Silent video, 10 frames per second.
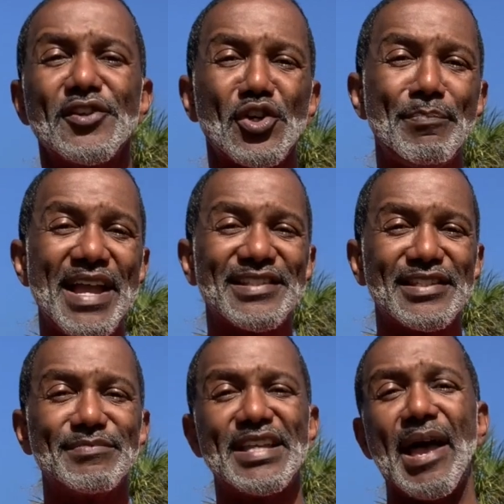So make
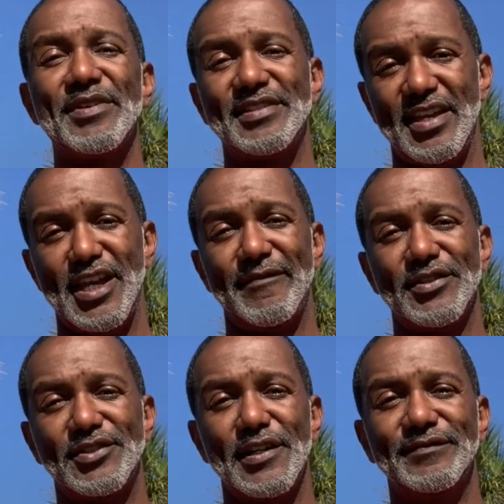some time to take care of
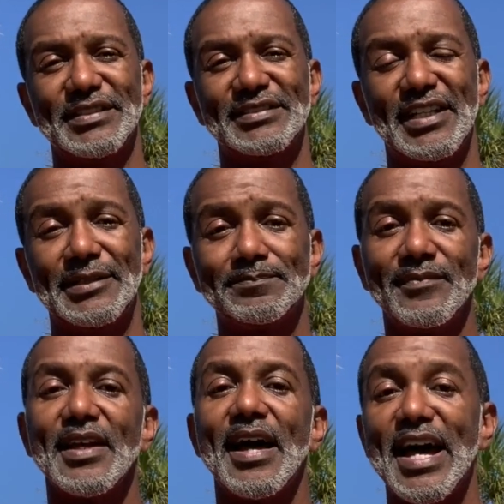yourself this time.
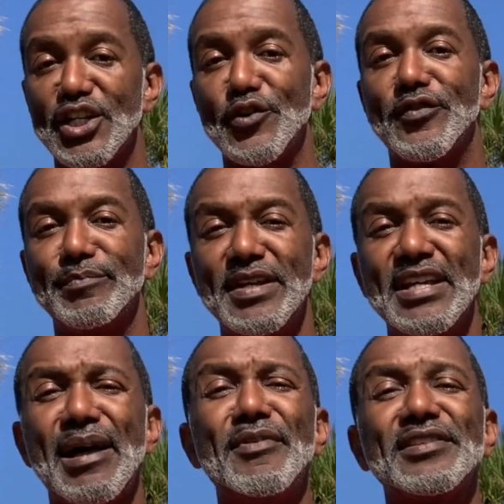I know for
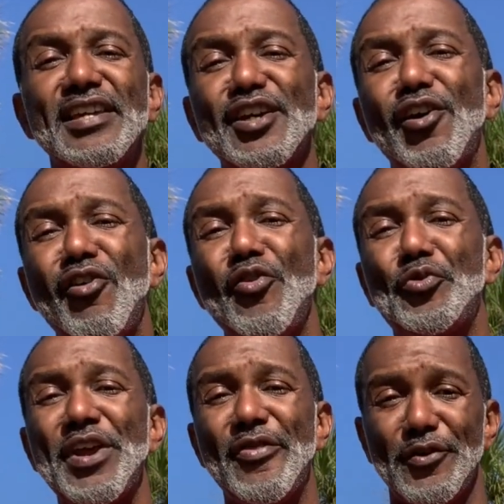me, I'm going to take all
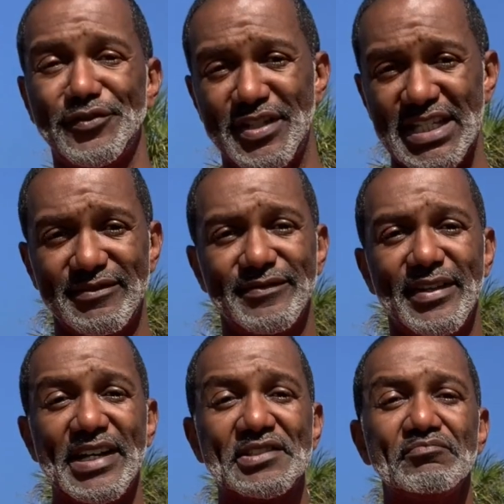three of those things of
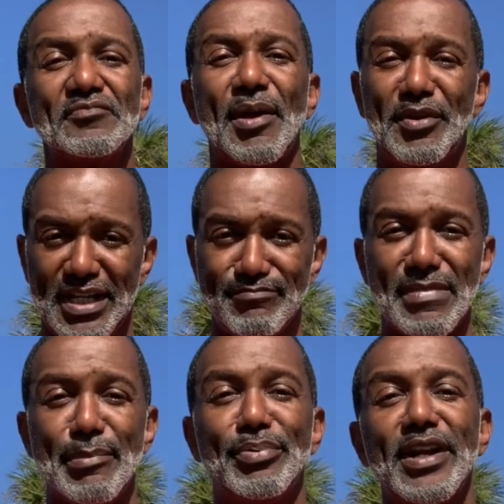advice. I'm going to get
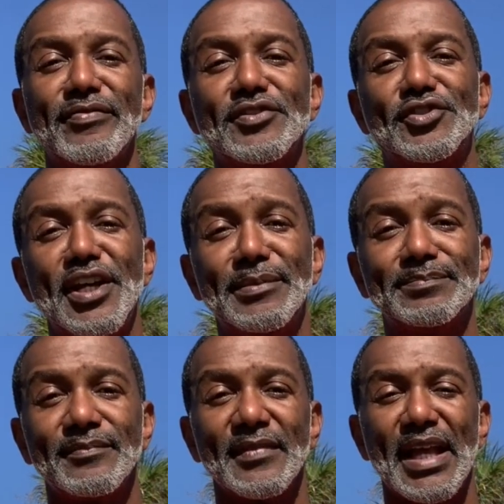my butt in the gym,
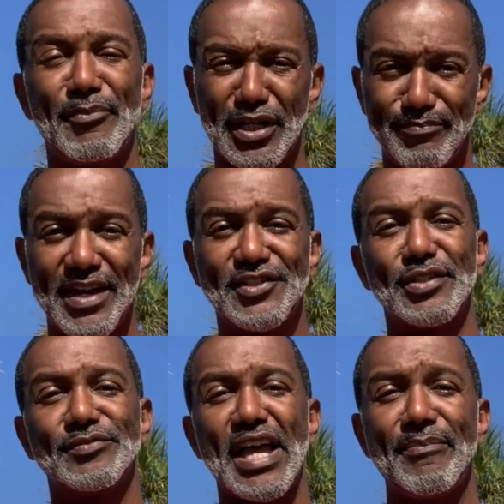I'm going to make
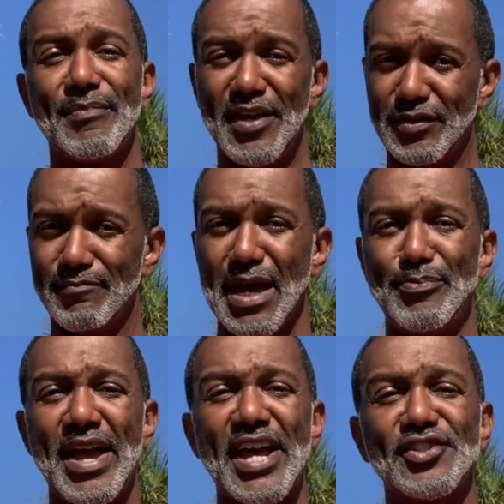some time to do some of my
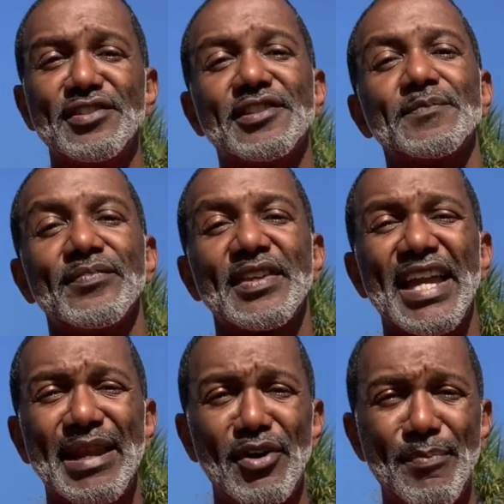passions,
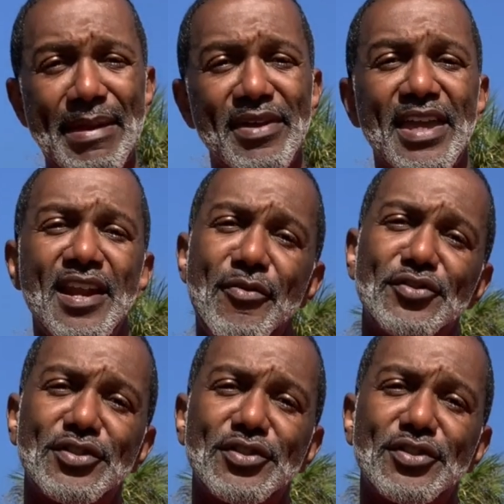and I'm going to maybe get another